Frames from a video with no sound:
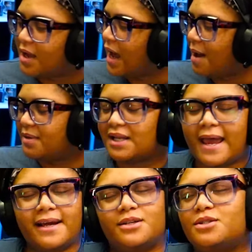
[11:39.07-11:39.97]
I'd be
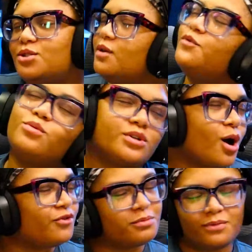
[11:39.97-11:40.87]
like, if you
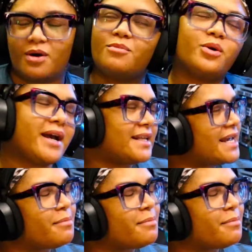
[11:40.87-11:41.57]
talk for me one more goddamn